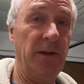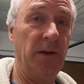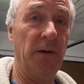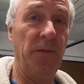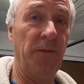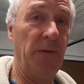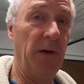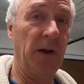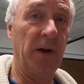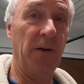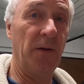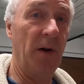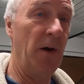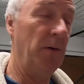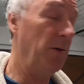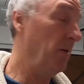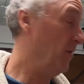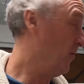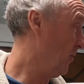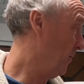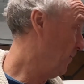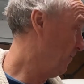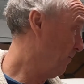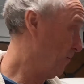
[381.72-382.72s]
in your Figaro.
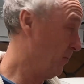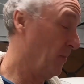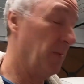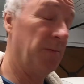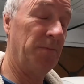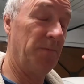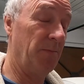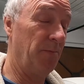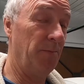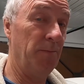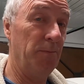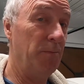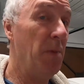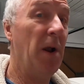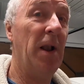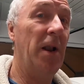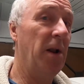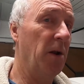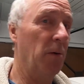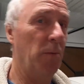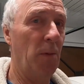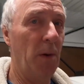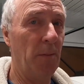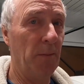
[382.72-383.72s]
There's a
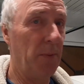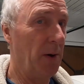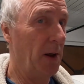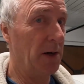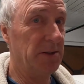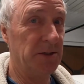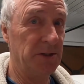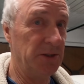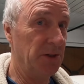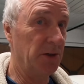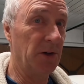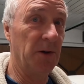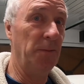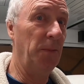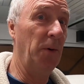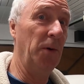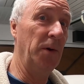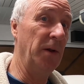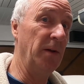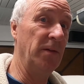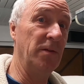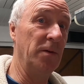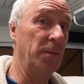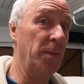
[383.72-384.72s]
million and one places you could
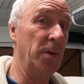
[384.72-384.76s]
put it,